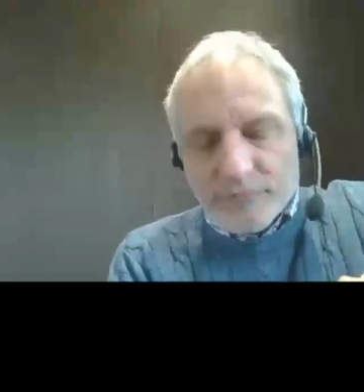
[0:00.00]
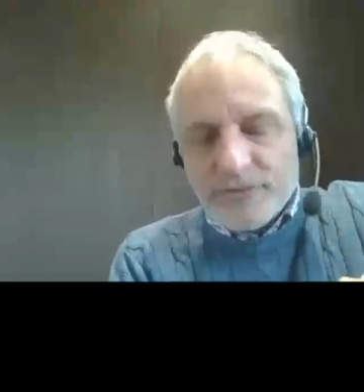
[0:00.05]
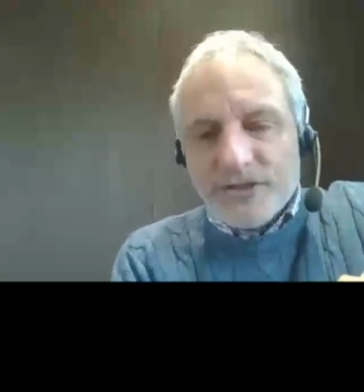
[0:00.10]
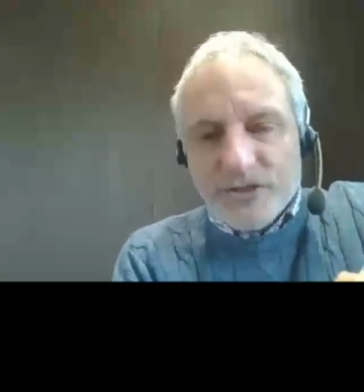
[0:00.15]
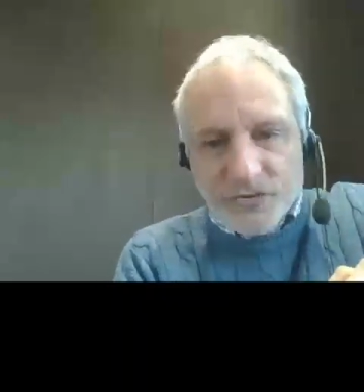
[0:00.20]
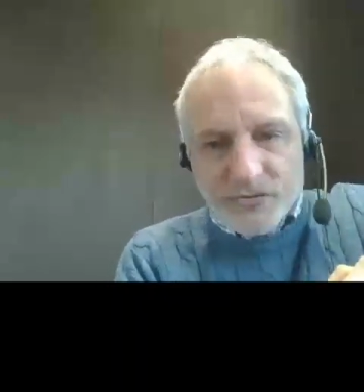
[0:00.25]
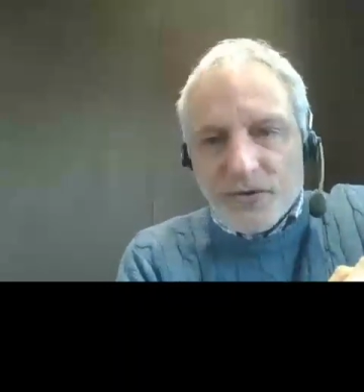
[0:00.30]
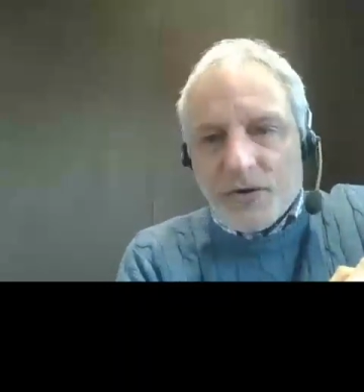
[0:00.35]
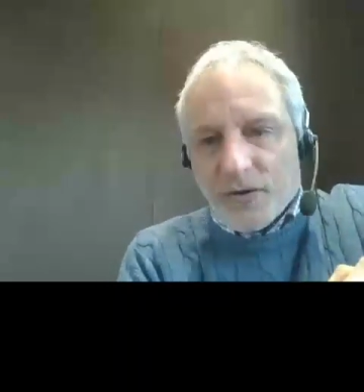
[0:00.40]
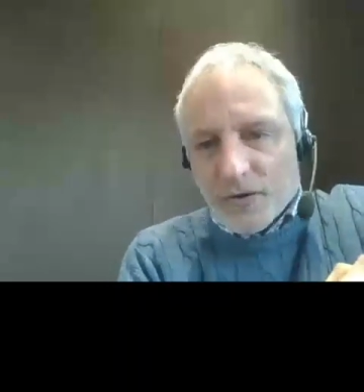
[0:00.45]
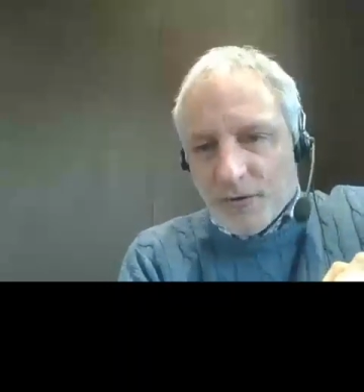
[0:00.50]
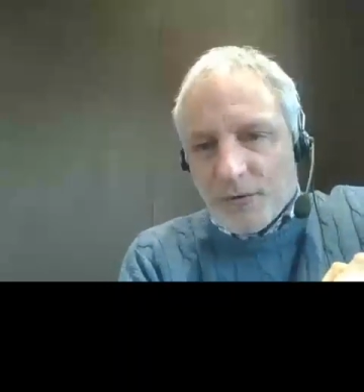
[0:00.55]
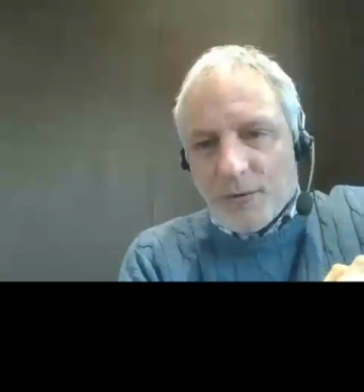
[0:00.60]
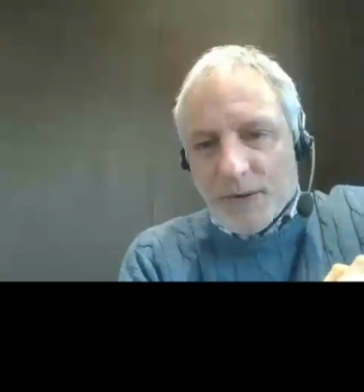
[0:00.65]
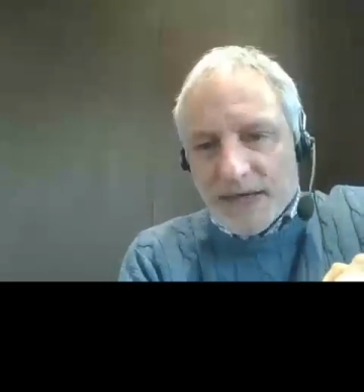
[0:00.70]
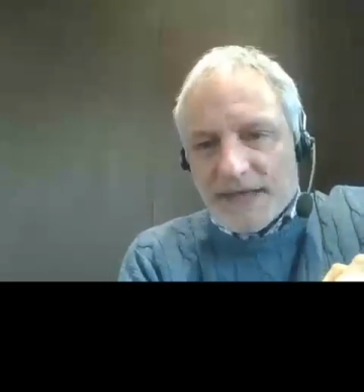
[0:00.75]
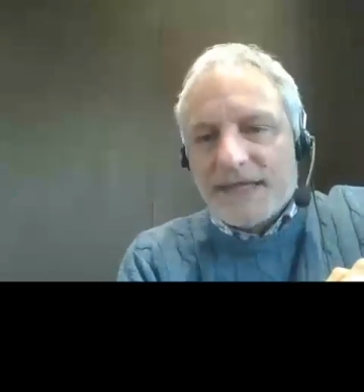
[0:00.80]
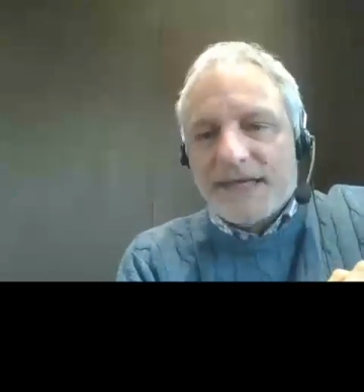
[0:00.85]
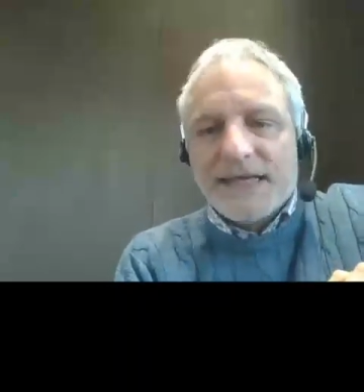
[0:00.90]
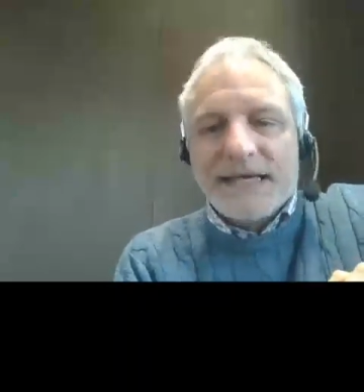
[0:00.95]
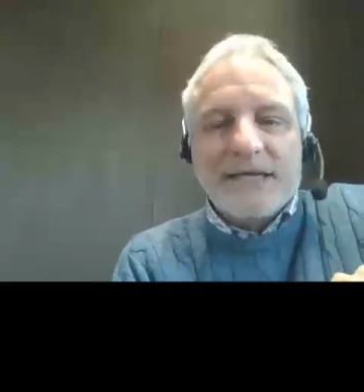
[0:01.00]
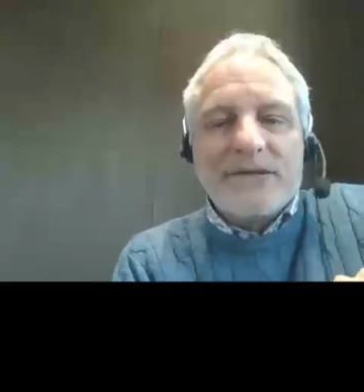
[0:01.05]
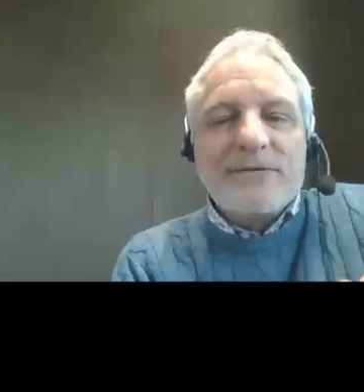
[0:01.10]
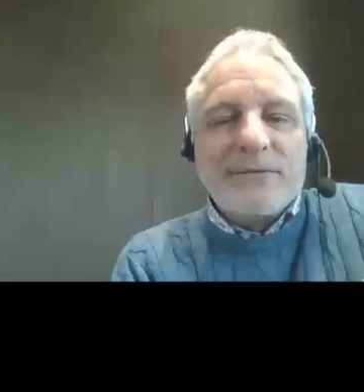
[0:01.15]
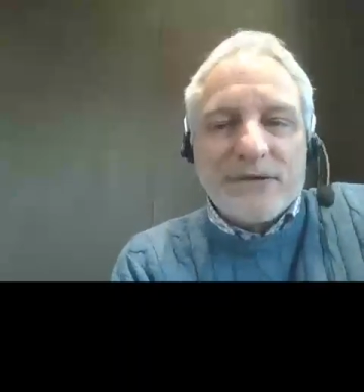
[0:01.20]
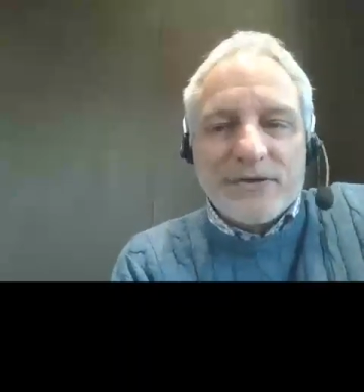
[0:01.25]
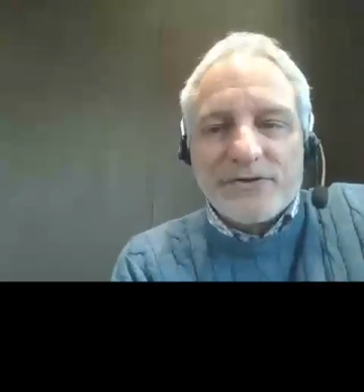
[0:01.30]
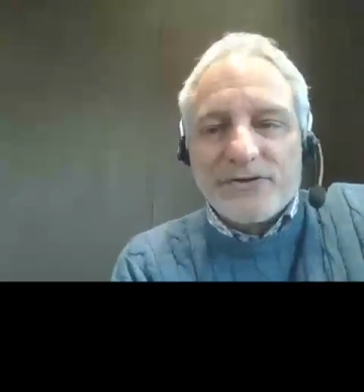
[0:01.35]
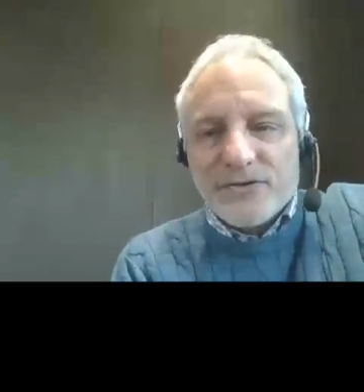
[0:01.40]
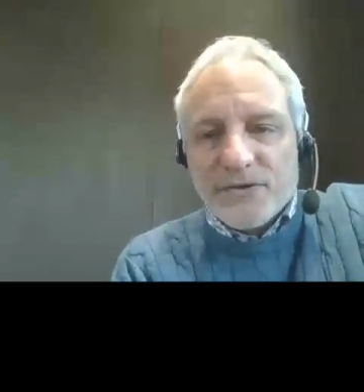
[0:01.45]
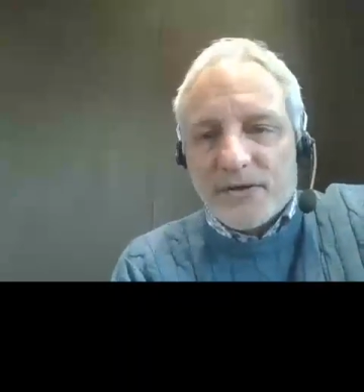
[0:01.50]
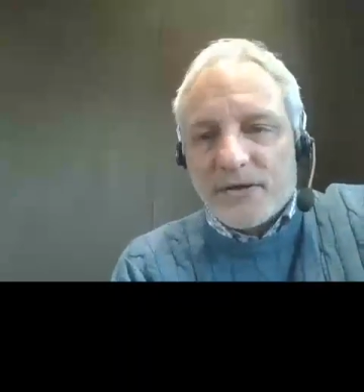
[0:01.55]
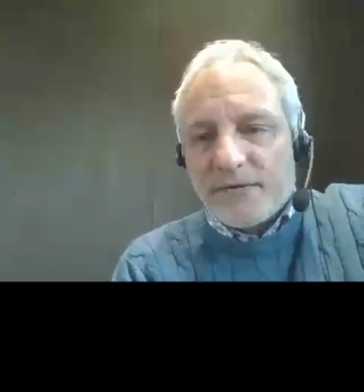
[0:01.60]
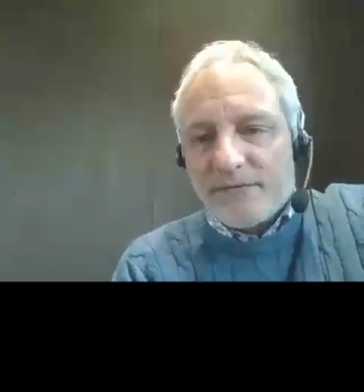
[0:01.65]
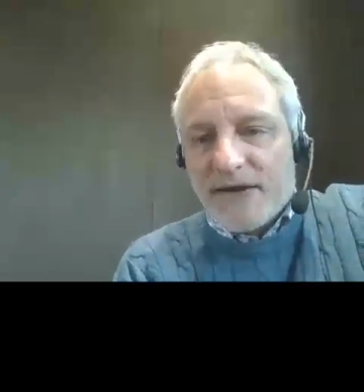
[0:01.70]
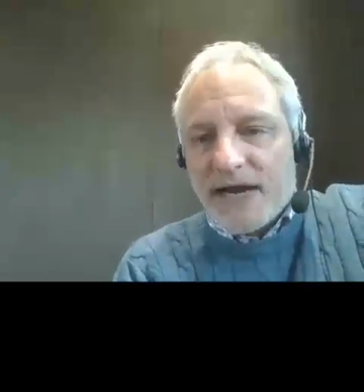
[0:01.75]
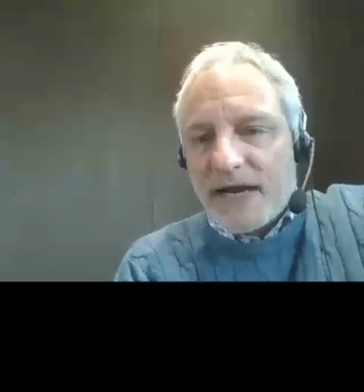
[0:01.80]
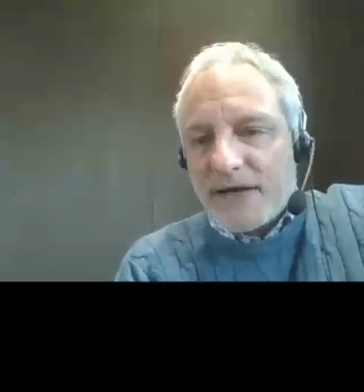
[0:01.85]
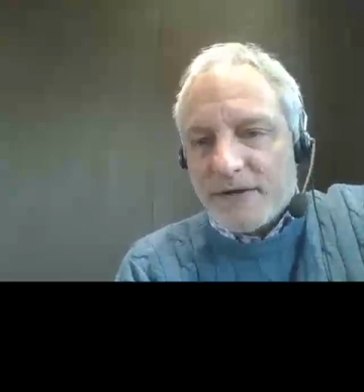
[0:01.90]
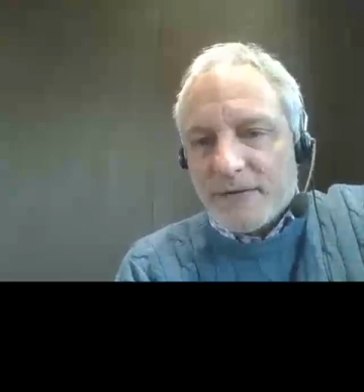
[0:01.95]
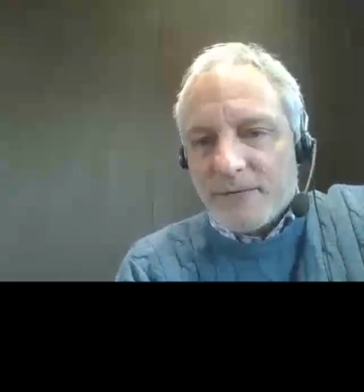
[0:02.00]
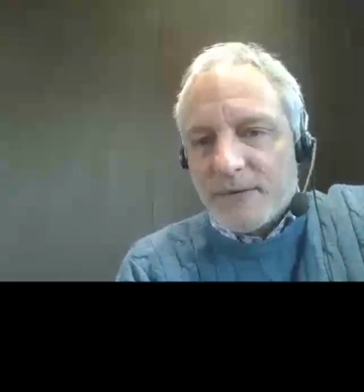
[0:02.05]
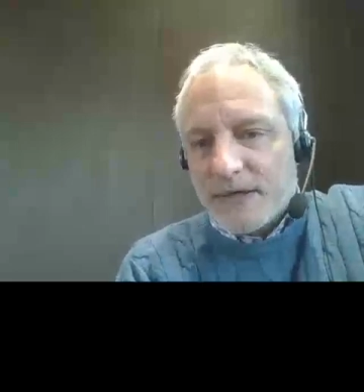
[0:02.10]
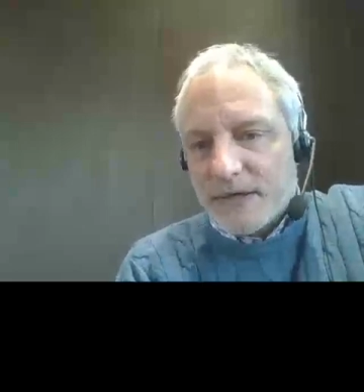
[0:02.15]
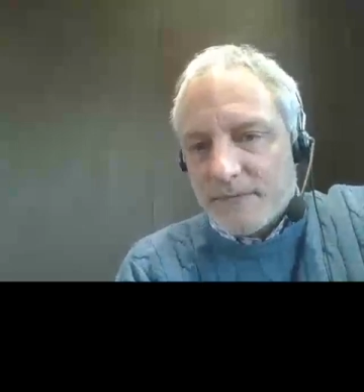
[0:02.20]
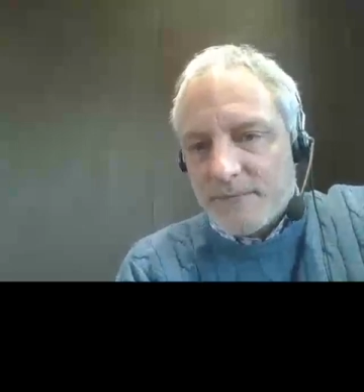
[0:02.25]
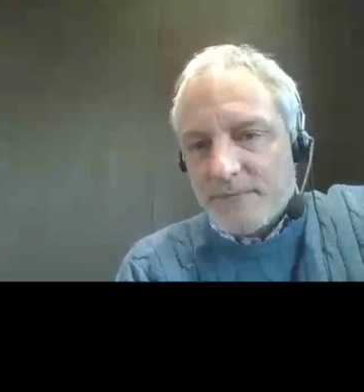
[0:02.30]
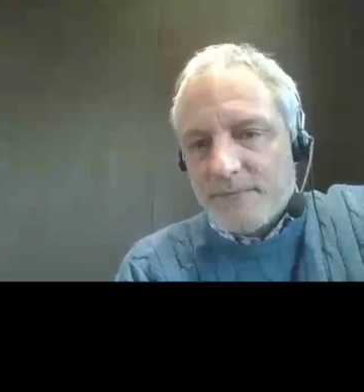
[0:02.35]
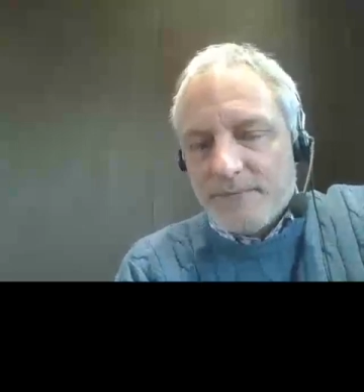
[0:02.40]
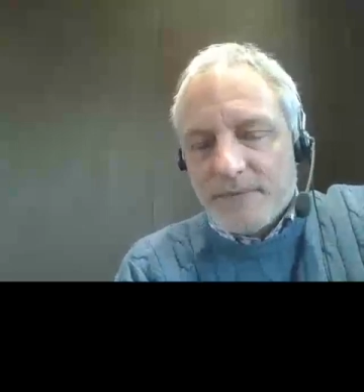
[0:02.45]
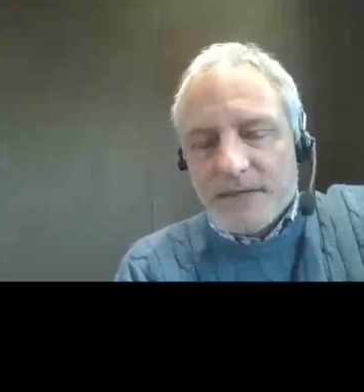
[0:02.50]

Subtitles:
struggle with and get through your struggle of how you want